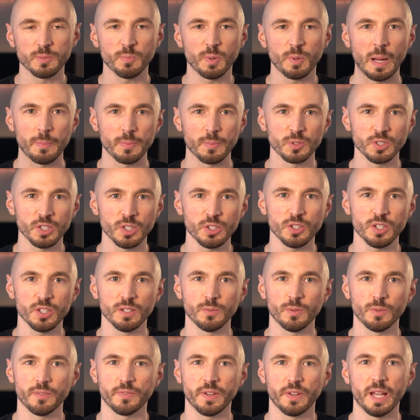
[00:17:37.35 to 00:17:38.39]
proposition.
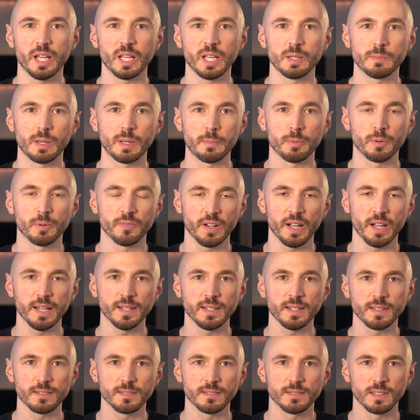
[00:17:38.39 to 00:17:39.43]
What value am I
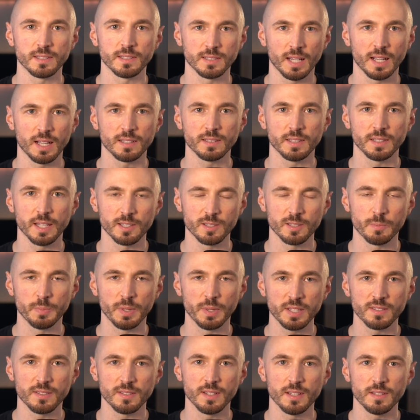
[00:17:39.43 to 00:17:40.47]
providing exactly as a
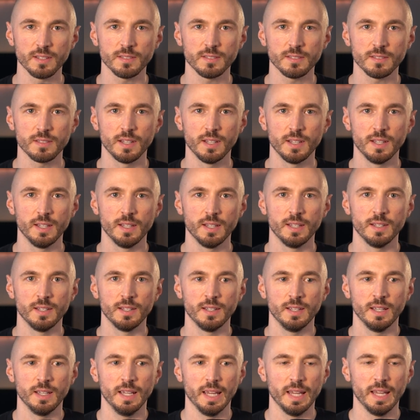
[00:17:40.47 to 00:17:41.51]
business?
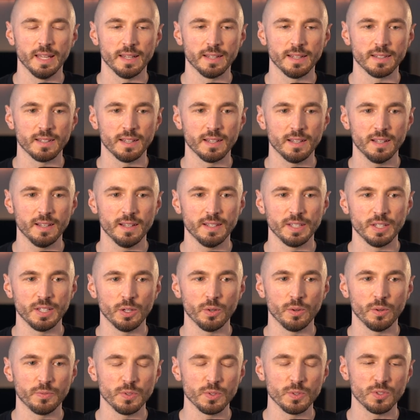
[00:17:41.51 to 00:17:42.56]
And,
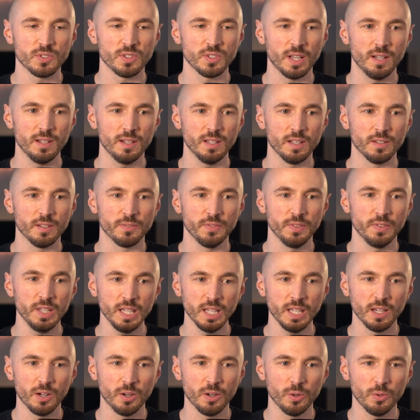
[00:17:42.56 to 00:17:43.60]
if you sell a
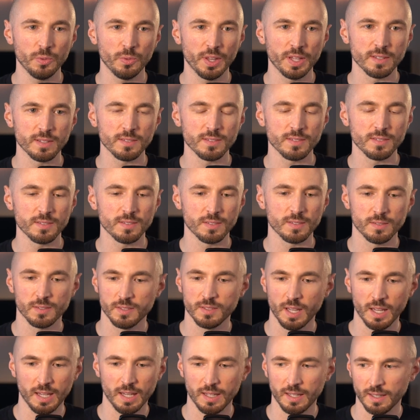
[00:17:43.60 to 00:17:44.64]
video that's,
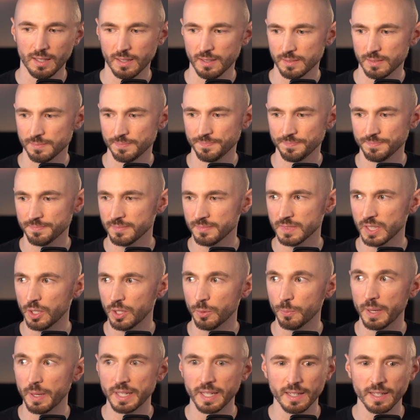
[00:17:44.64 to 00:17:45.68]
say, you're
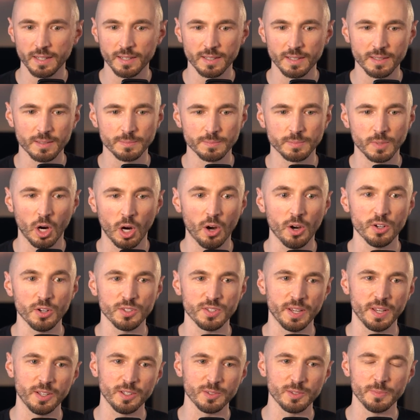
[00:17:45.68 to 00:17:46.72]
making a car
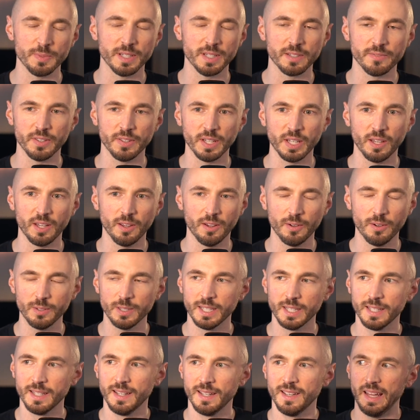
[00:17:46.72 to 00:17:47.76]
salesman a video
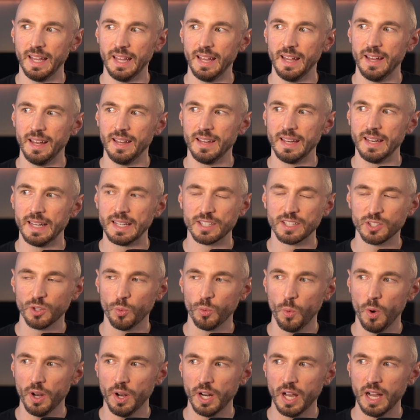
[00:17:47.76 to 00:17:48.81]
and it's a
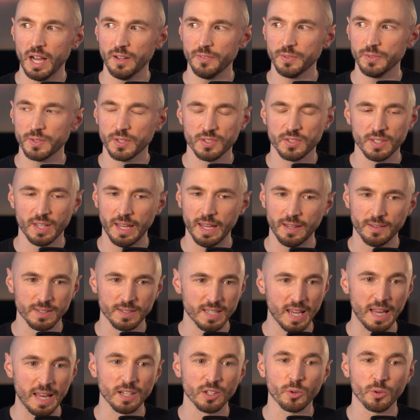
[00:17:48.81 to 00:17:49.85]
one-off, say
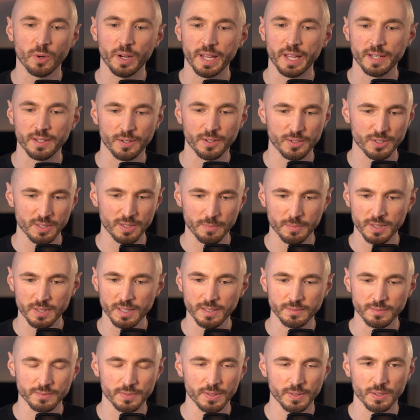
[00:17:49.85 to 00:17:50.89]
10 grand or
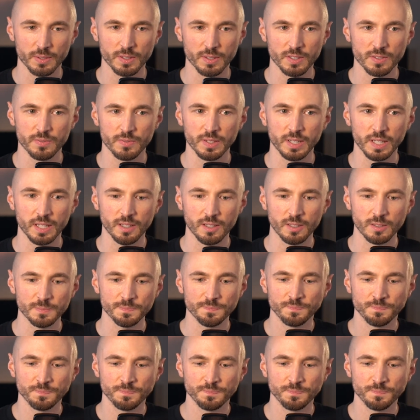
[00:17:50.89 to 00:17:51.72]
something for this video,